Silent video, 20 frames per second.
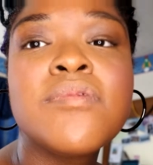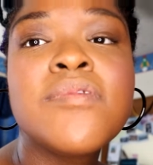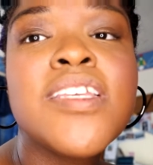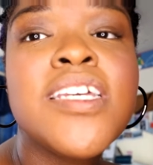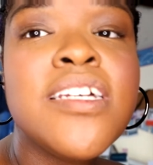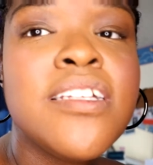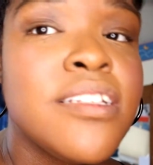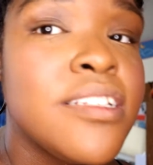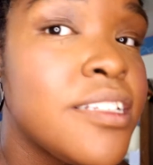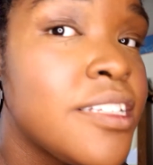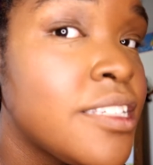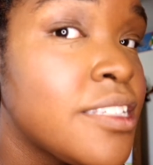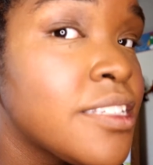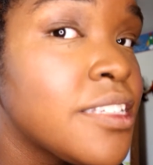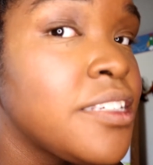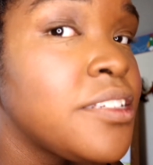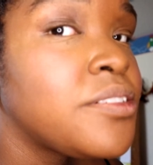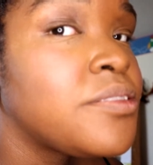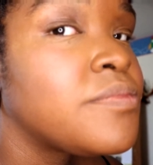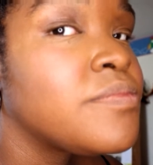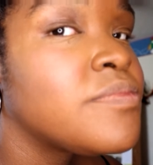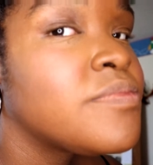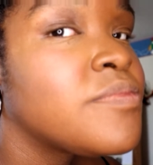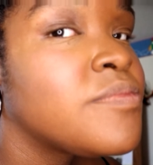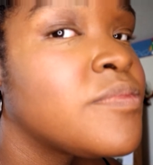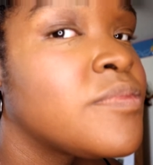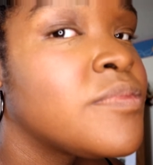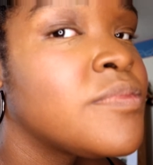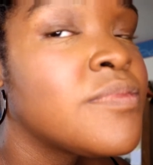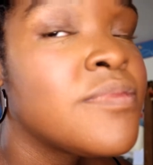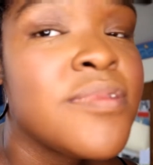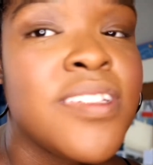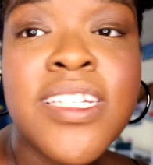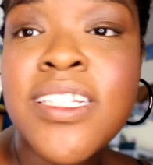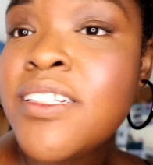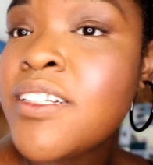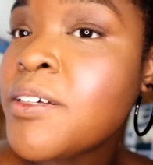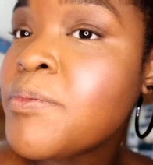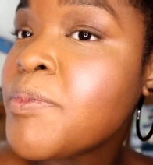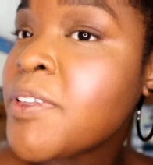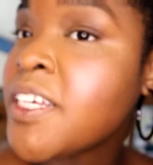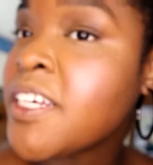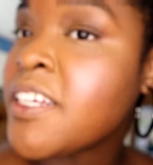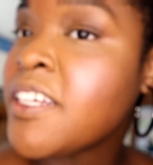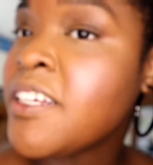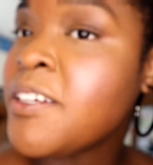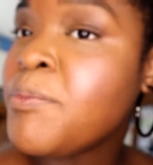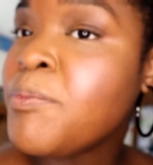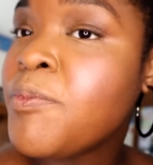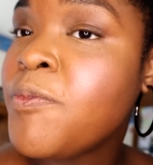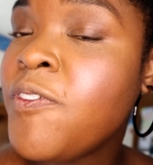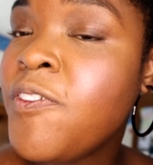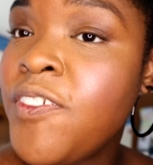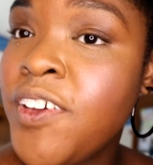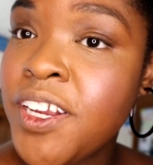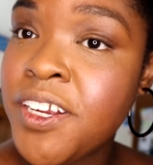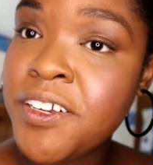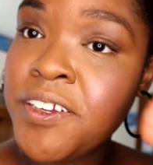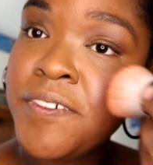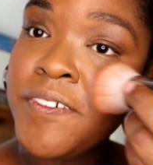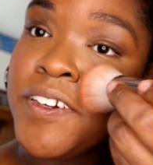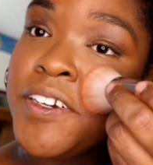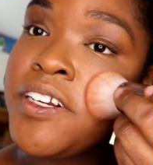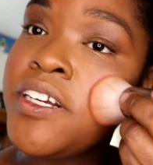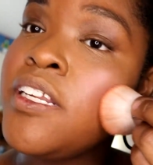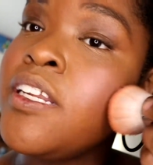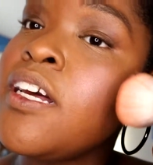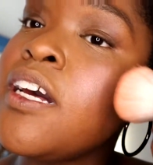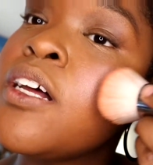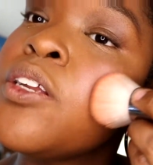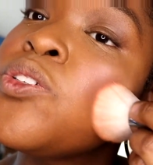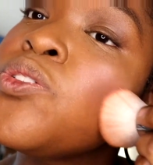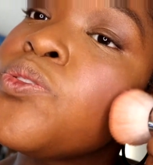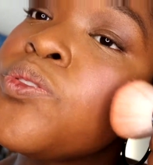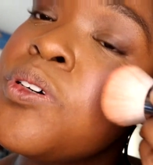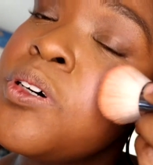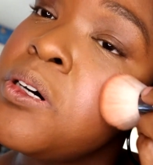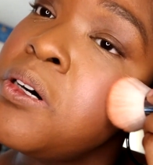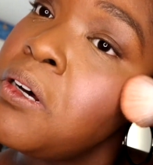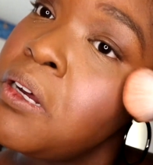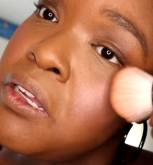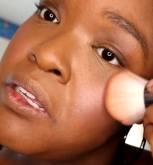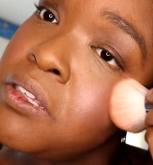And it's cute. It's something very, very natural.